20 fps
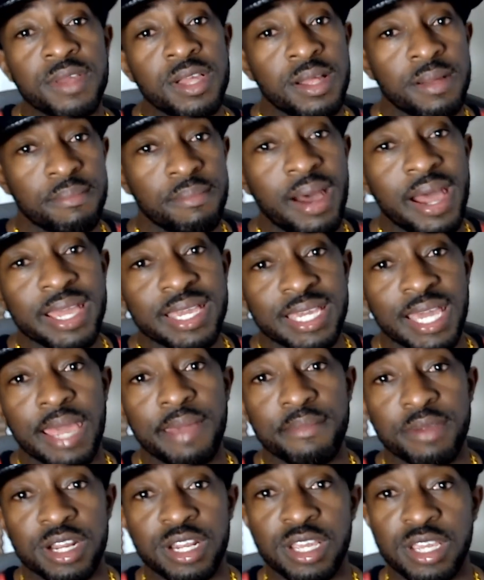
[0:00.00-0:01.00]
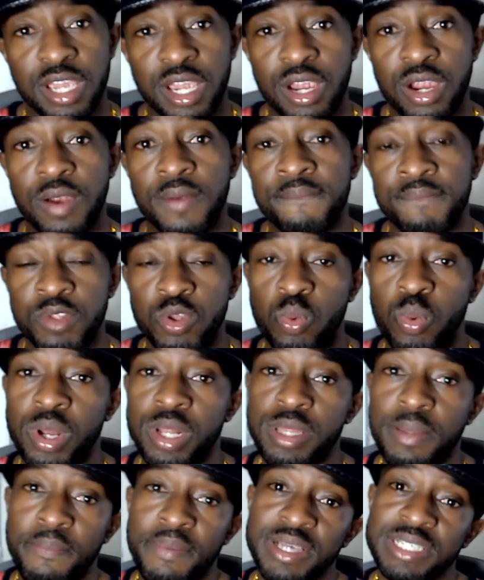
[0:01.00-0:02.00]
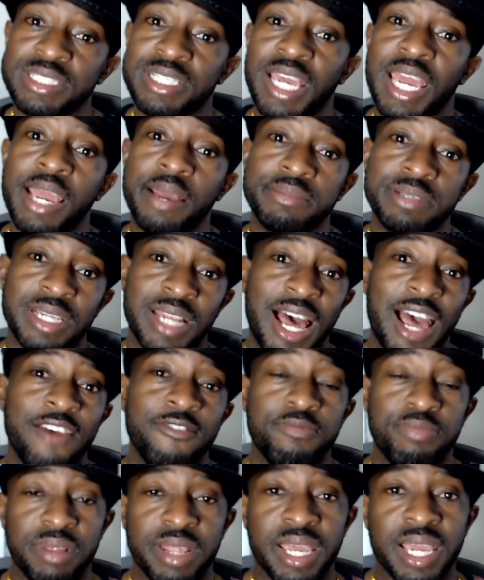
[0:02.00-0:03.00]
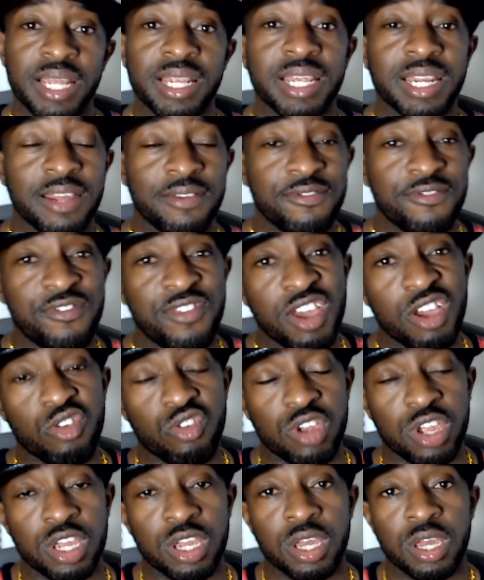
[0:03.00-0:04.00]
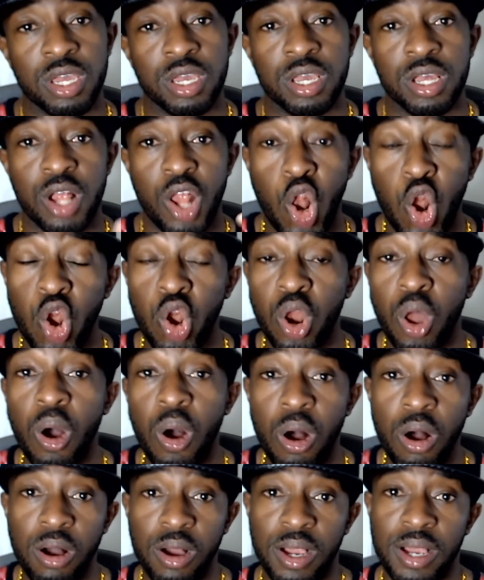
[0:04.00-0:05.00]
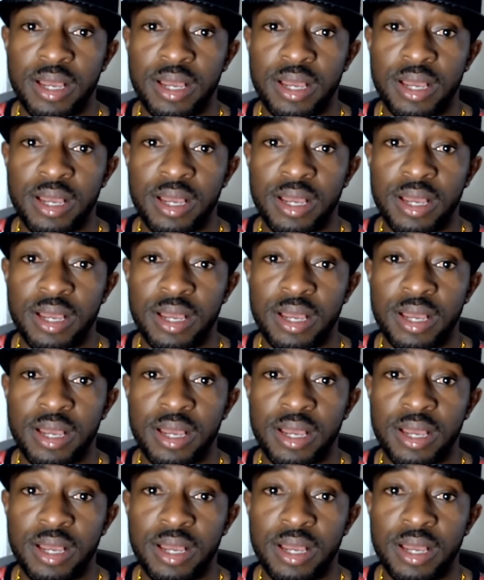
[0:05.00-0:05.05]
My game of the year. One of the best games that I've played in a very long